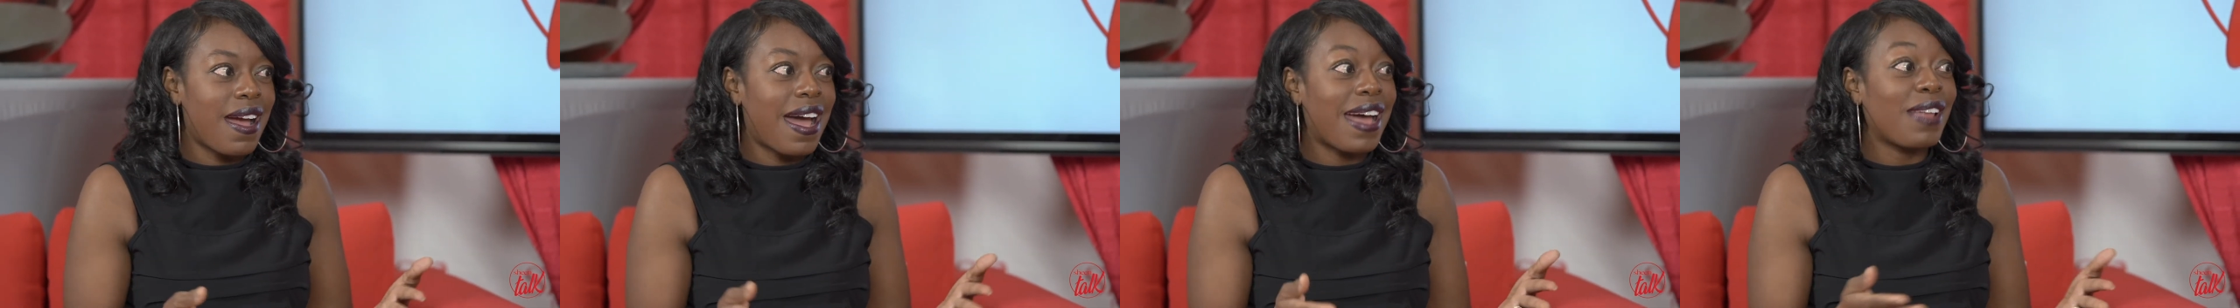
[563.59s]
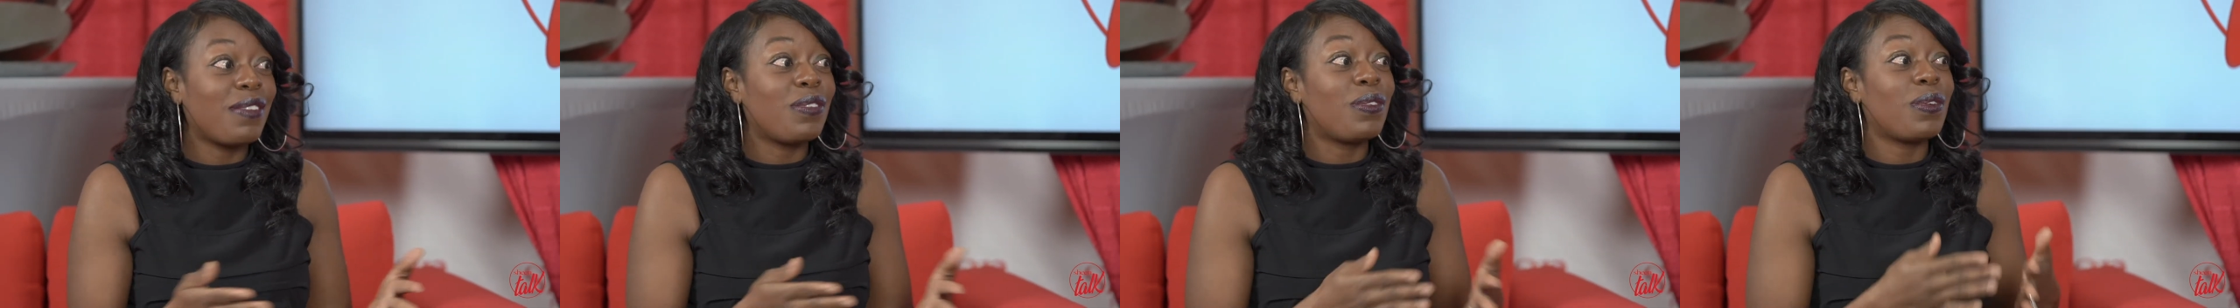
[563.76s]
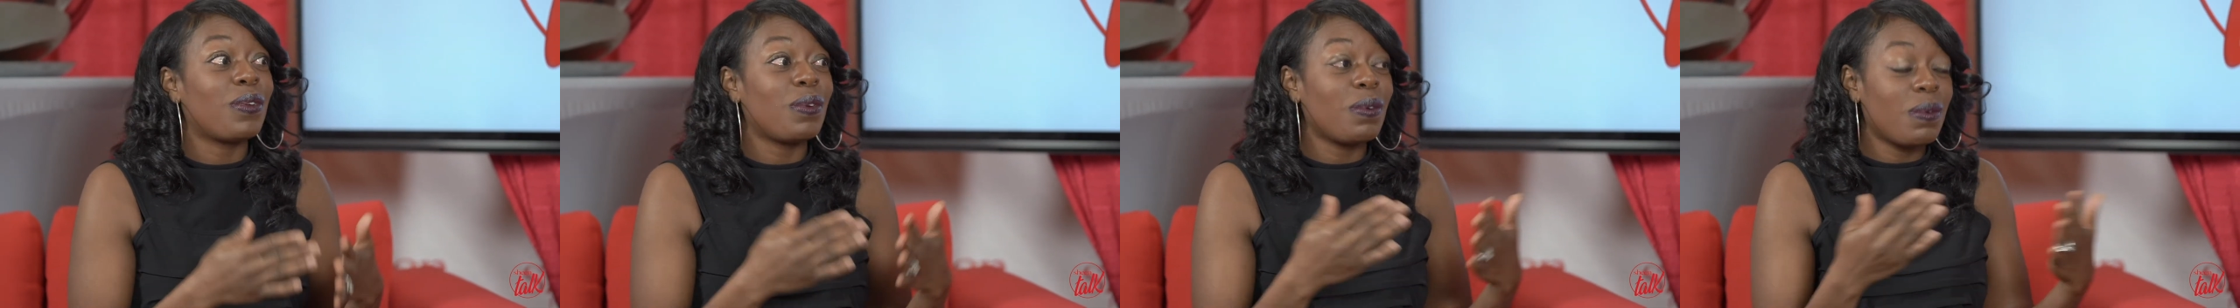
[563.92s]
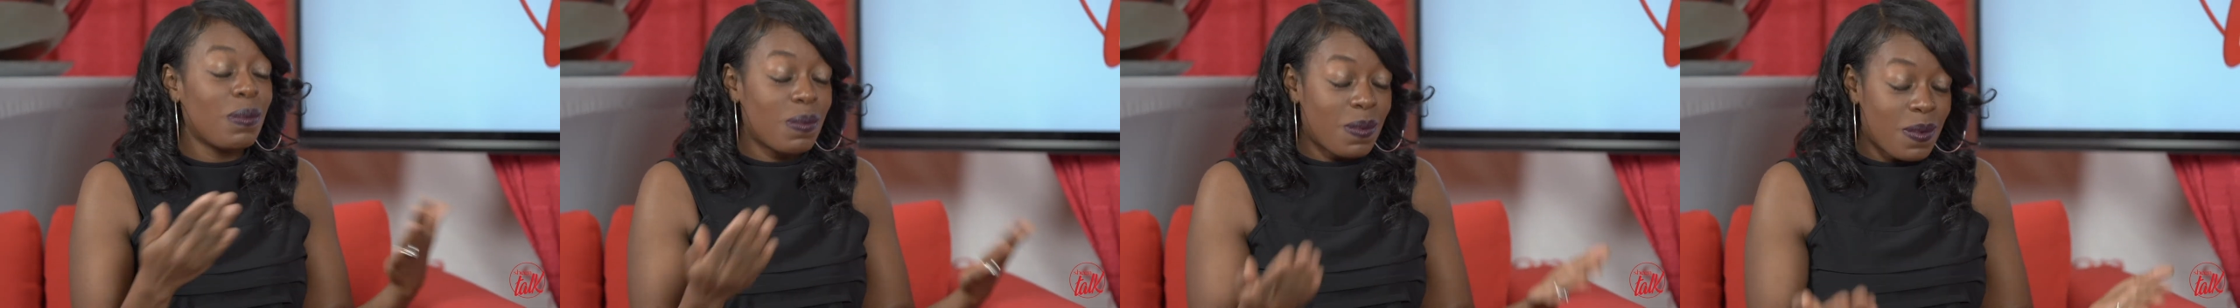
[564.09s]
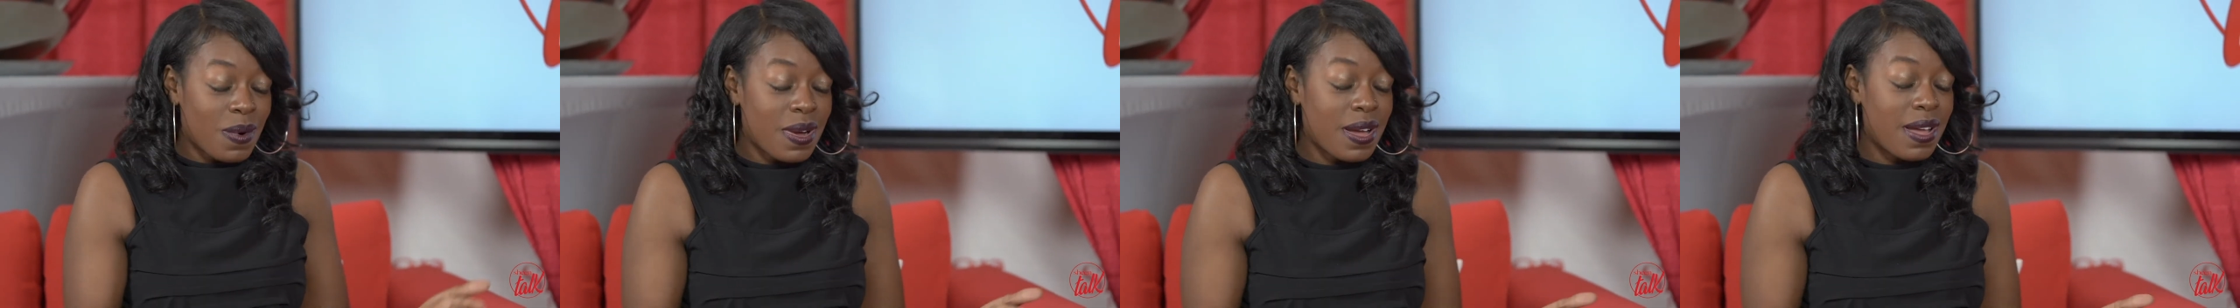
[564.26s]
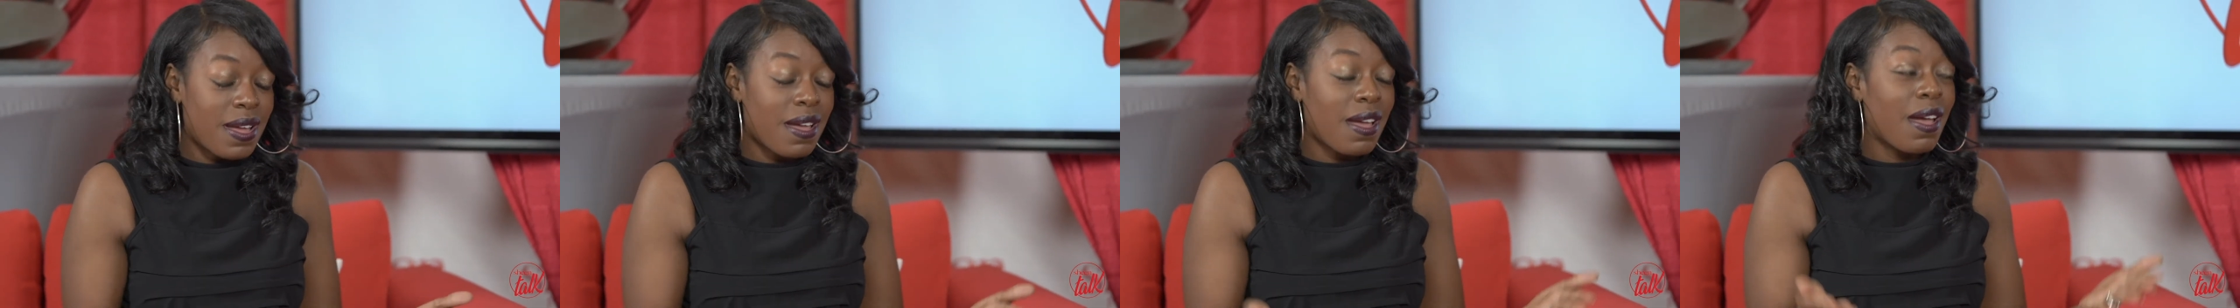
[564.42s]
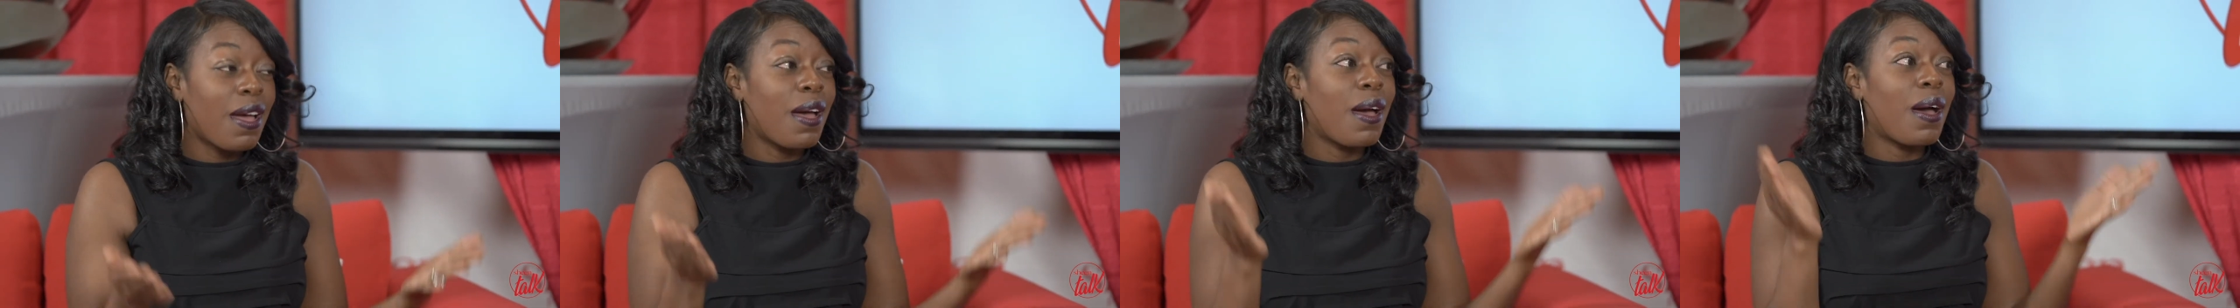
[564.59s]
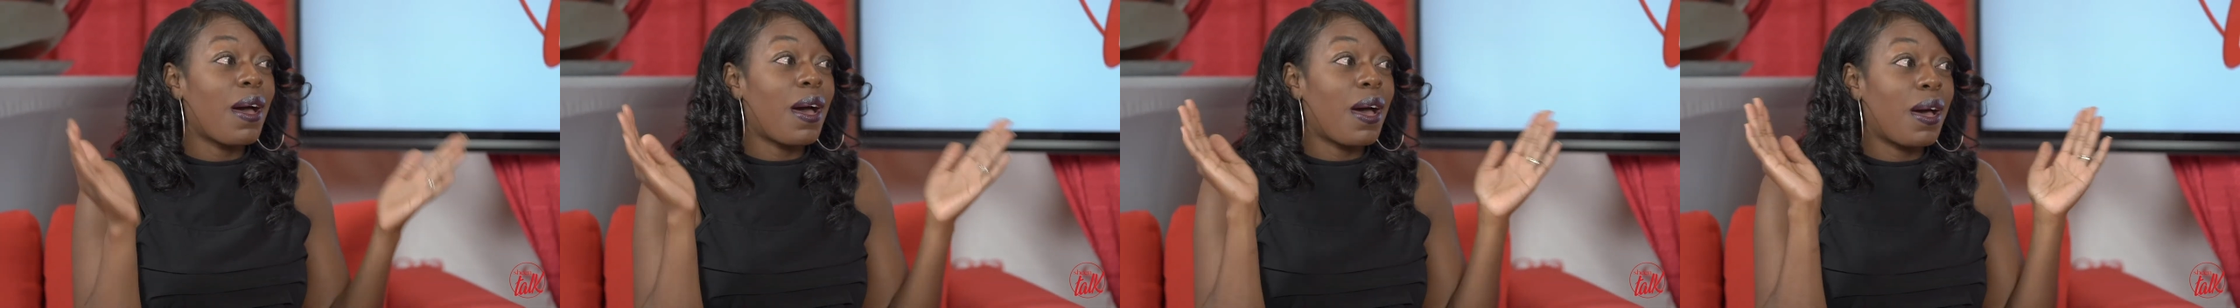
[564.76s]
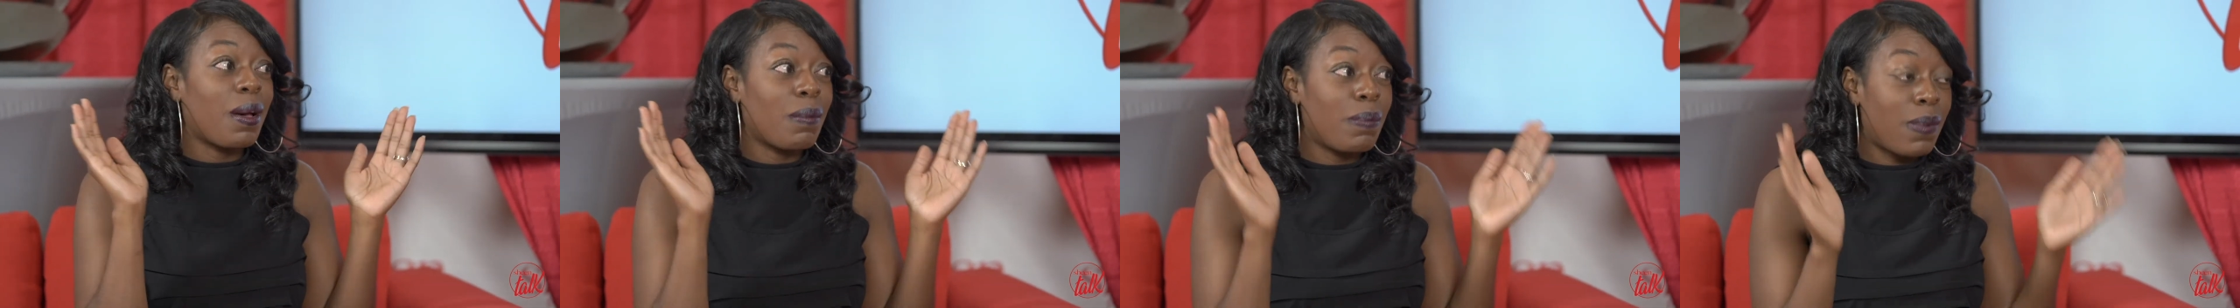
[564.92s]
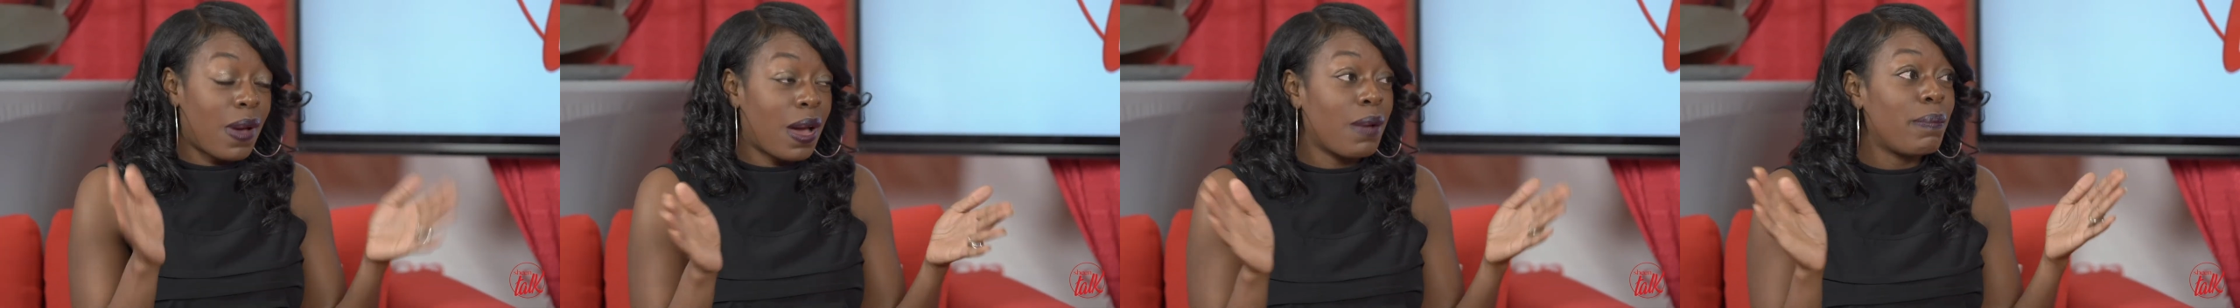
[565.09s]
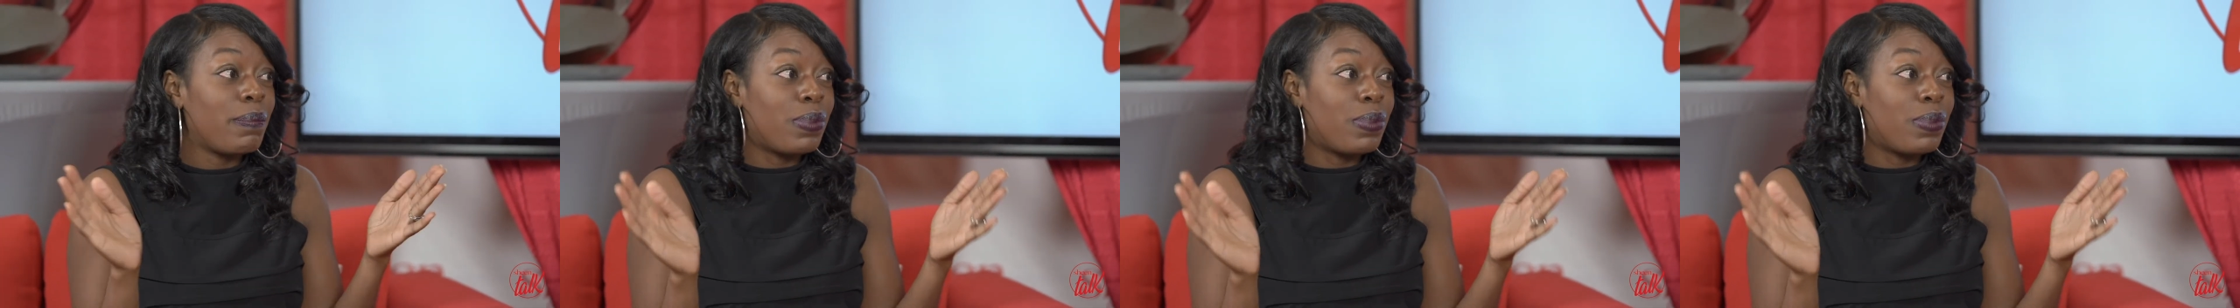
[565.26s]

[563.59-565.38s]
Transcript: I do want a